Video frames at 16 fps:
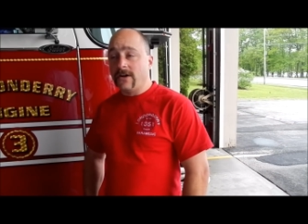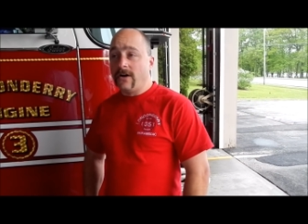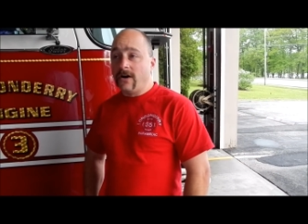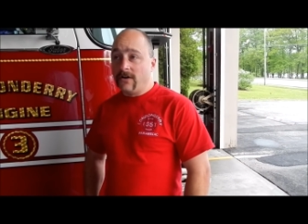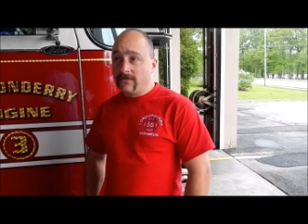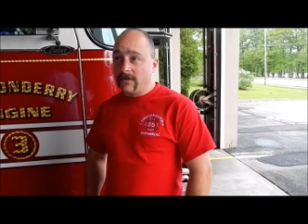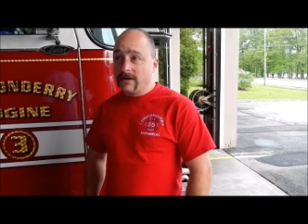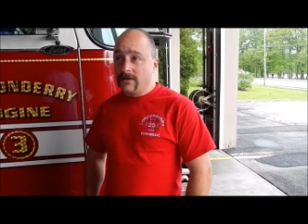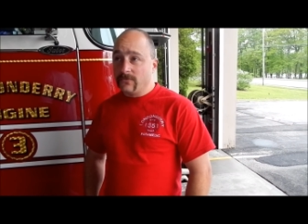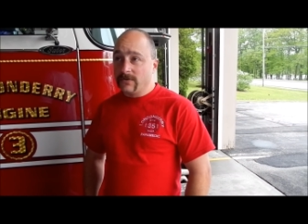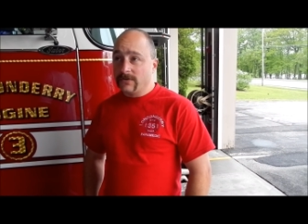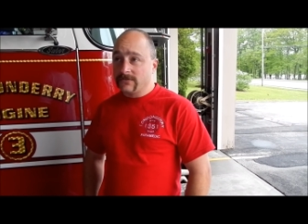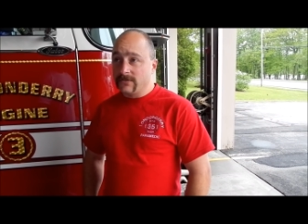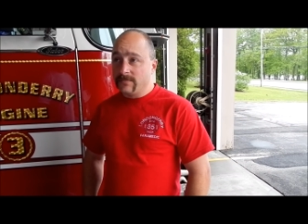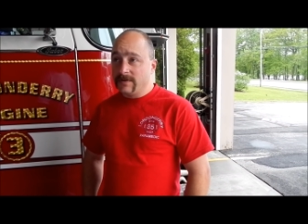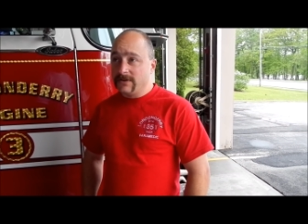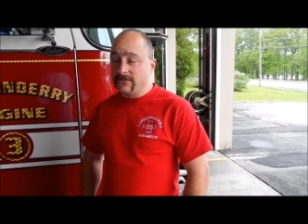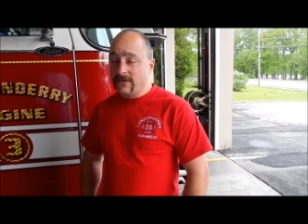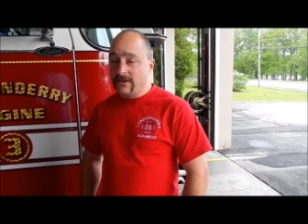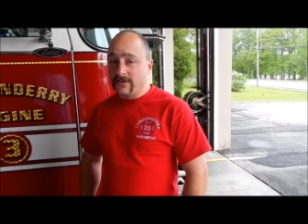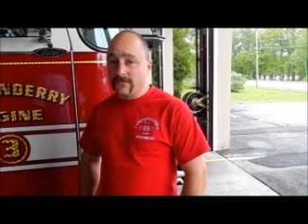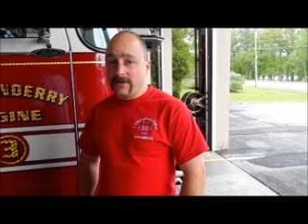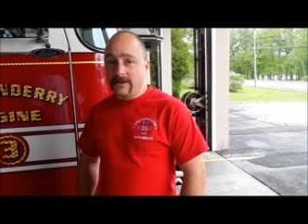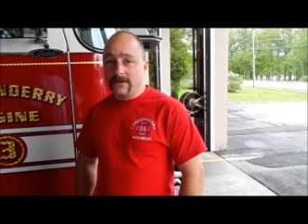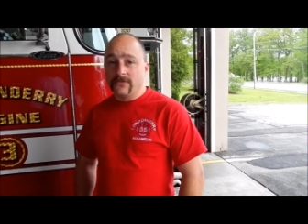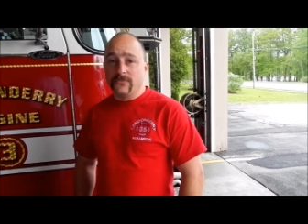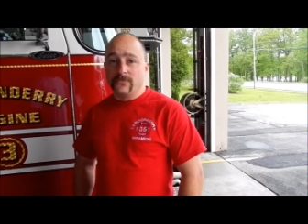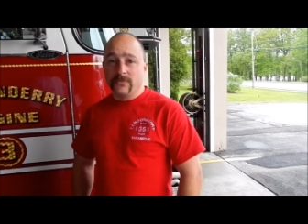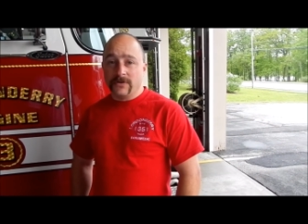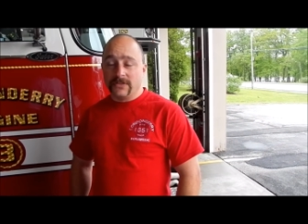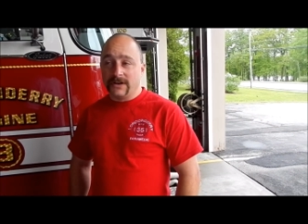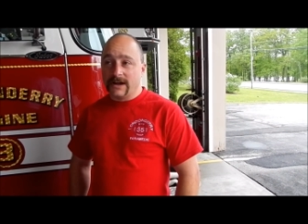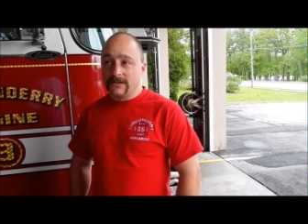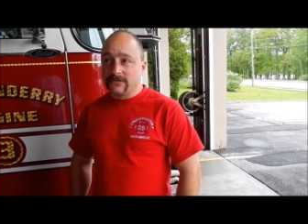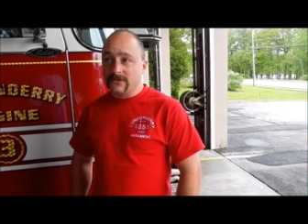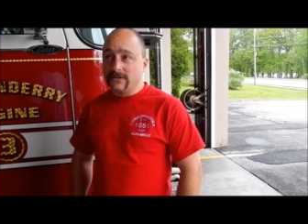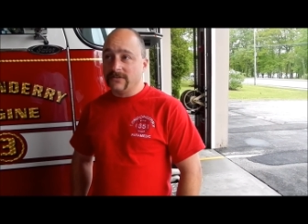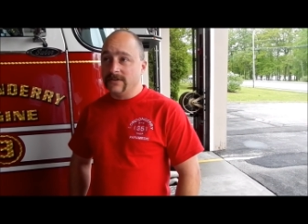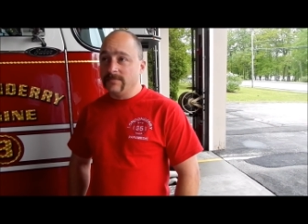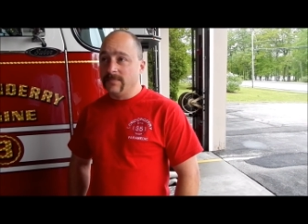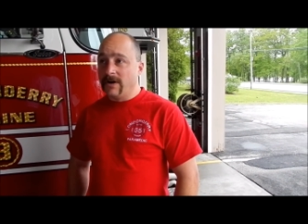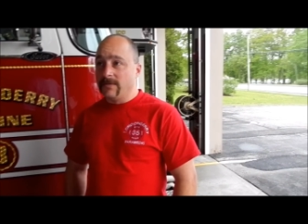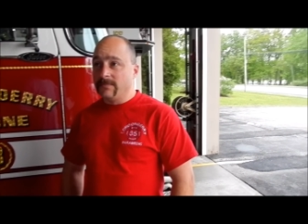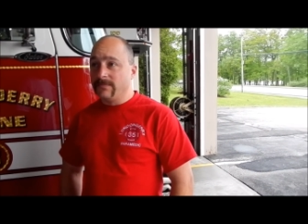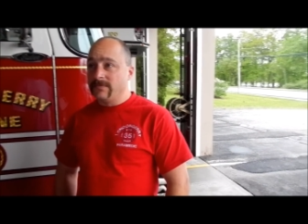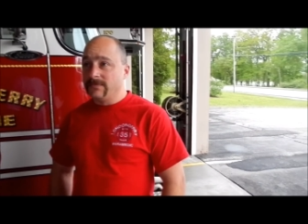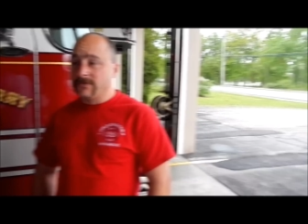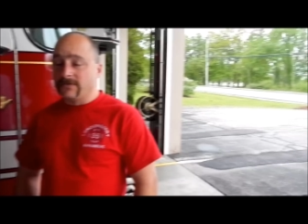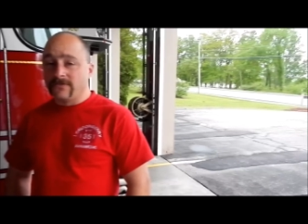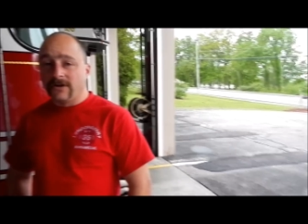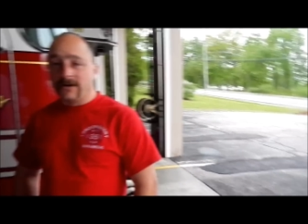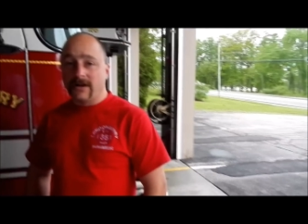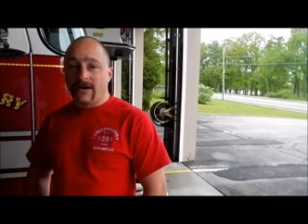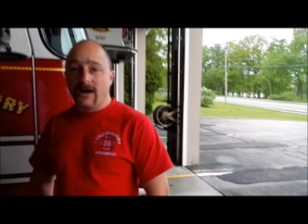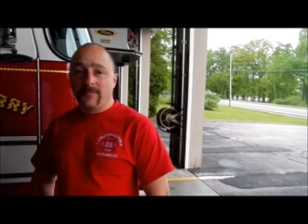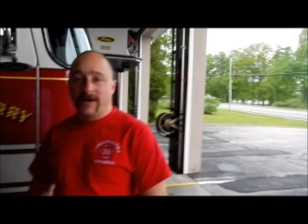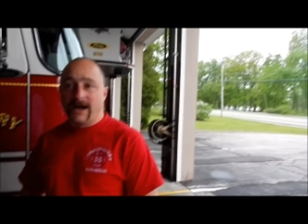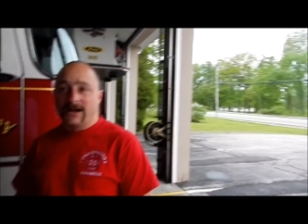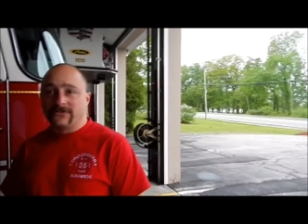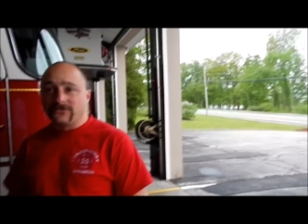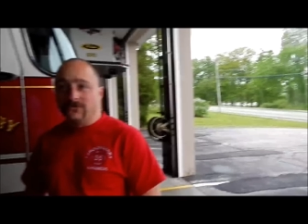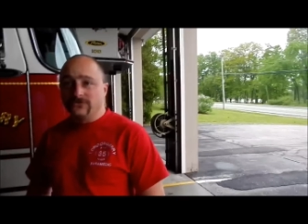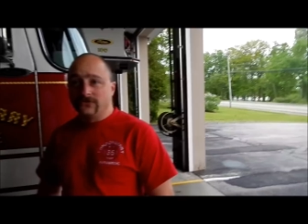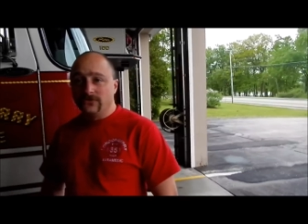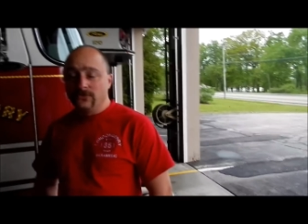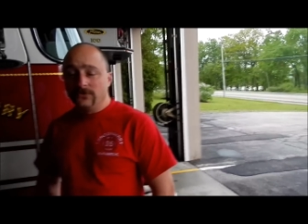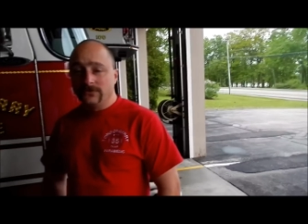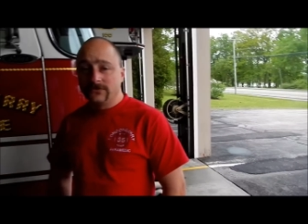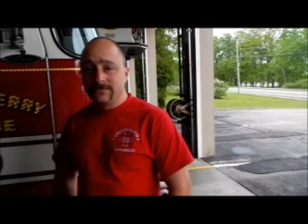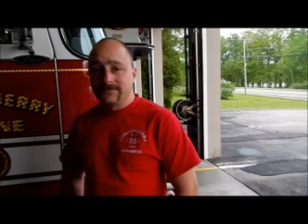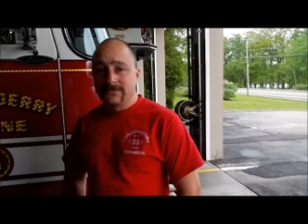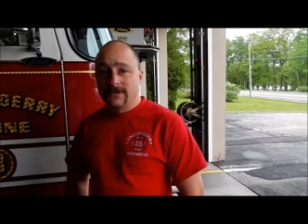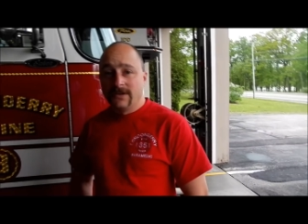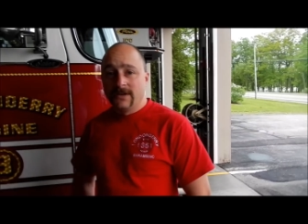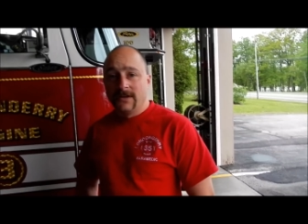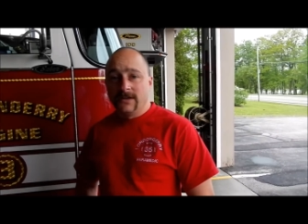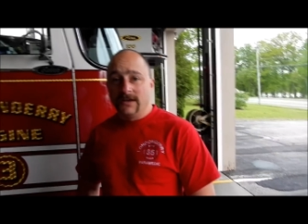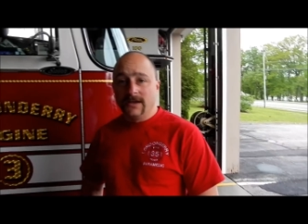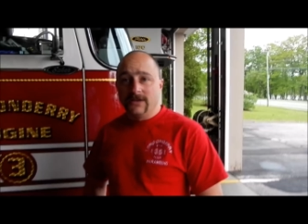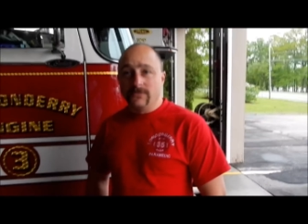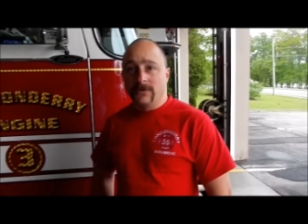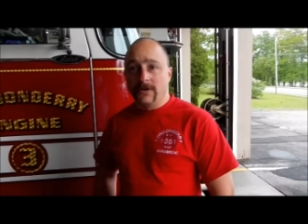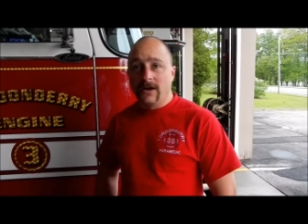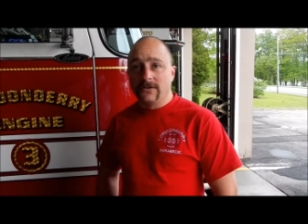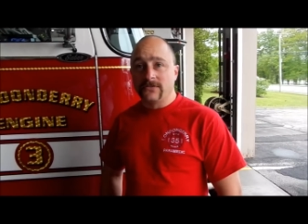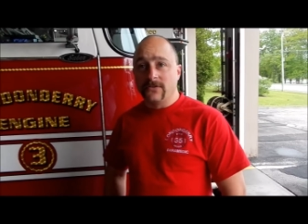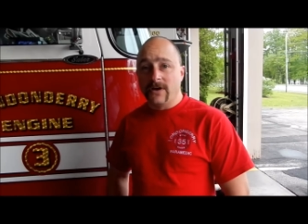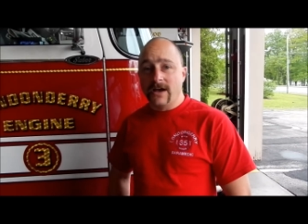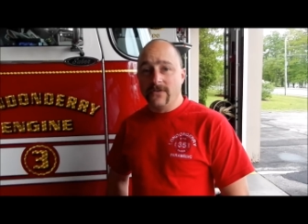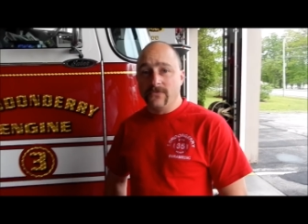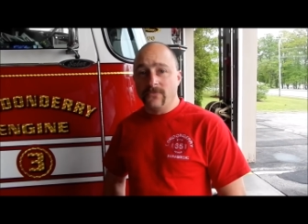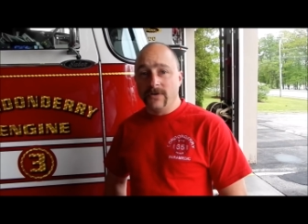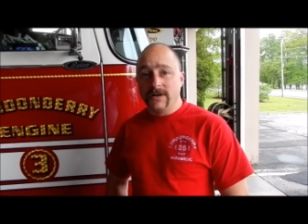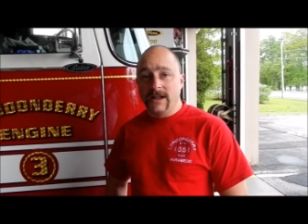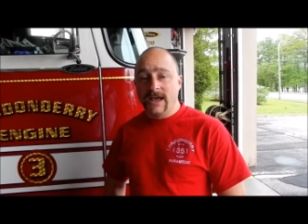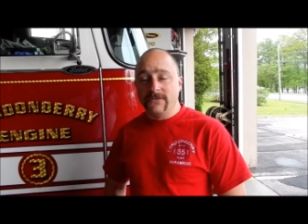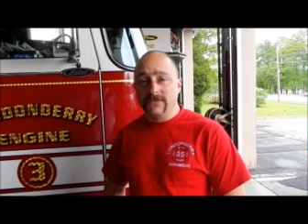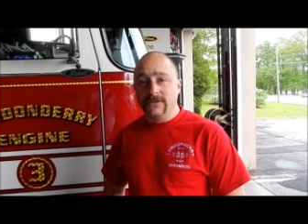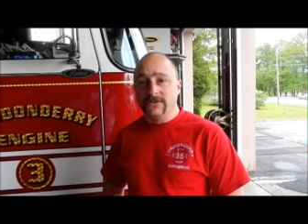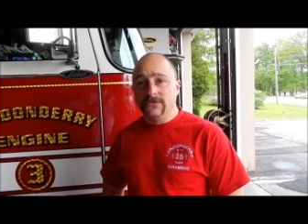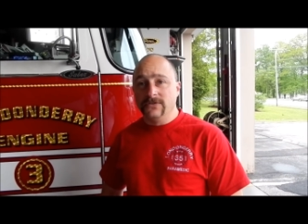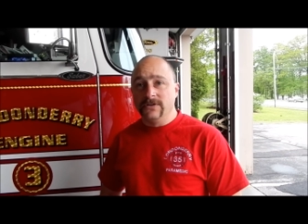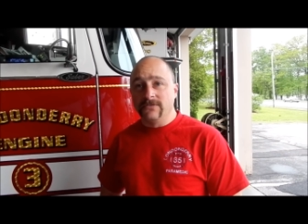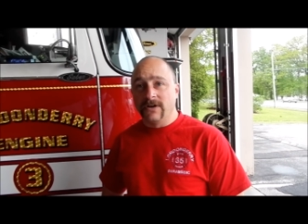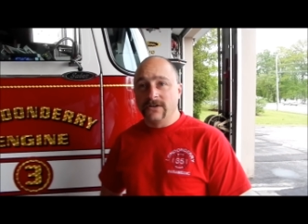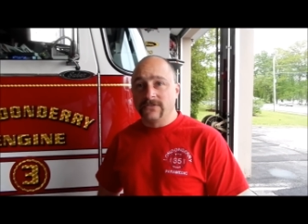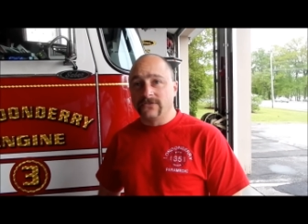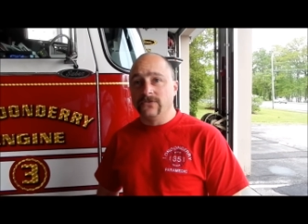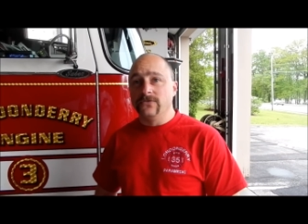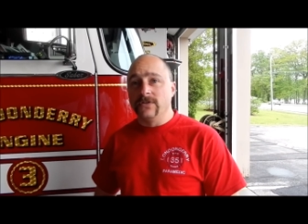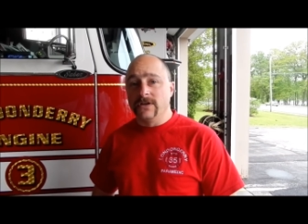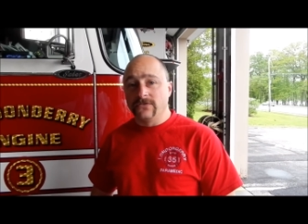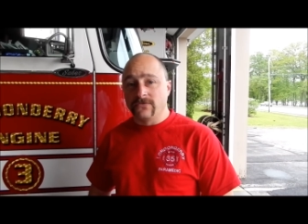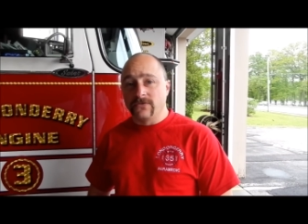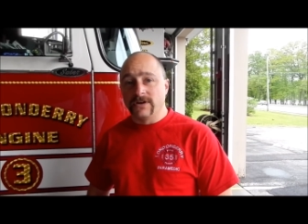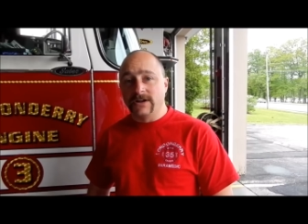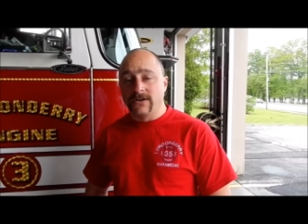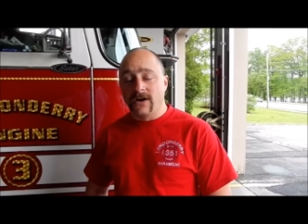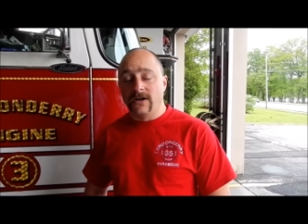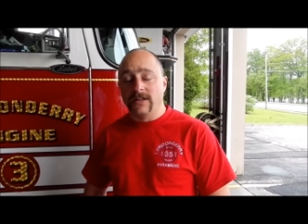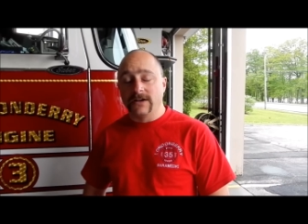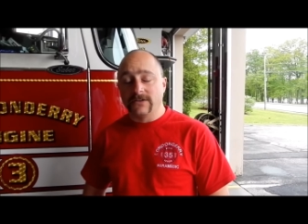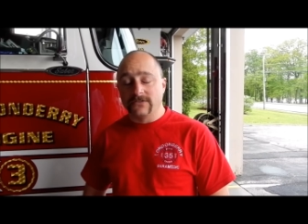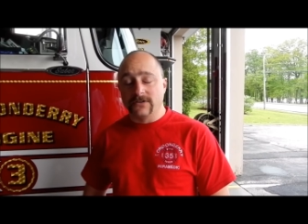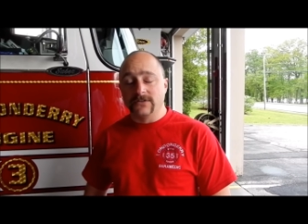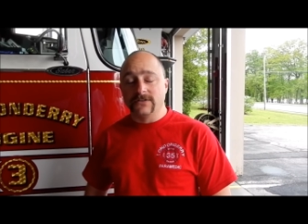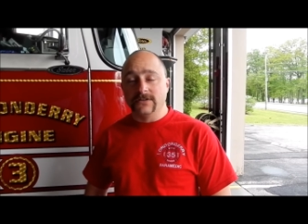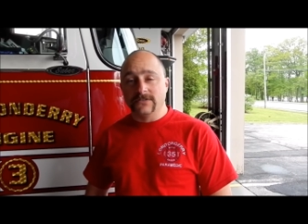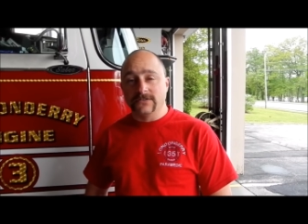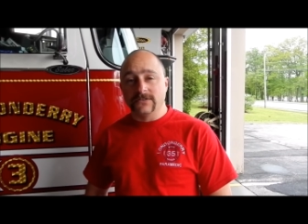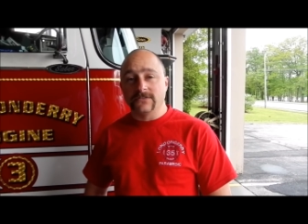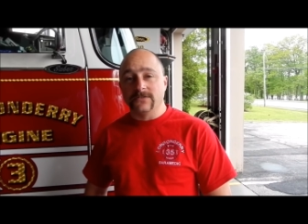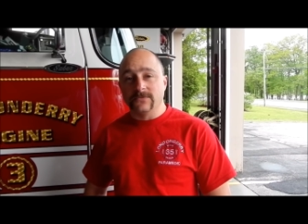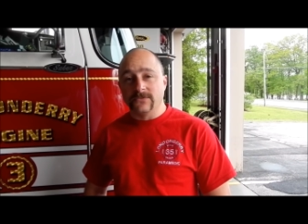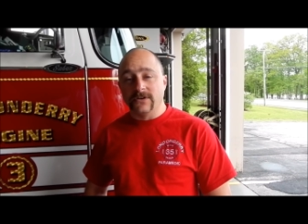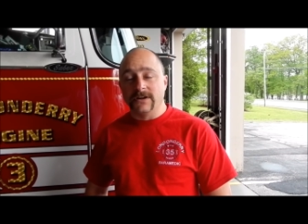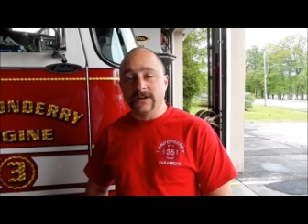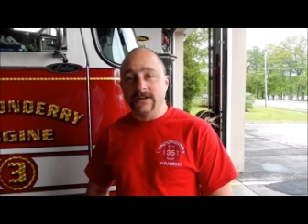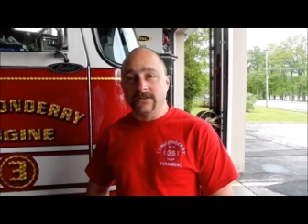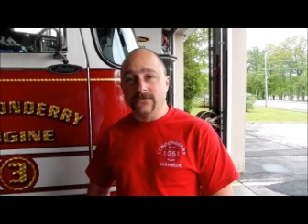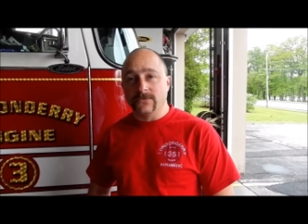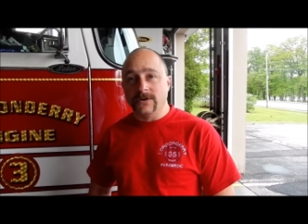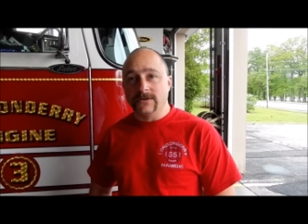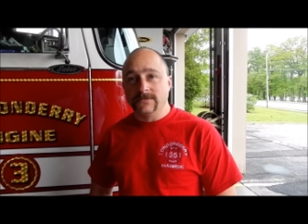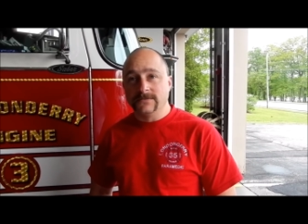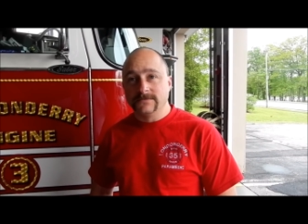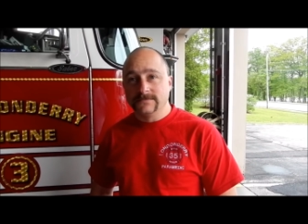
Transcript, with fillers: that all run a Westerbeke generator with an X R T pump to run our Holmatro tools. Yep. And we also have one heavy-duty rescue that's running all X R T systems on it as well.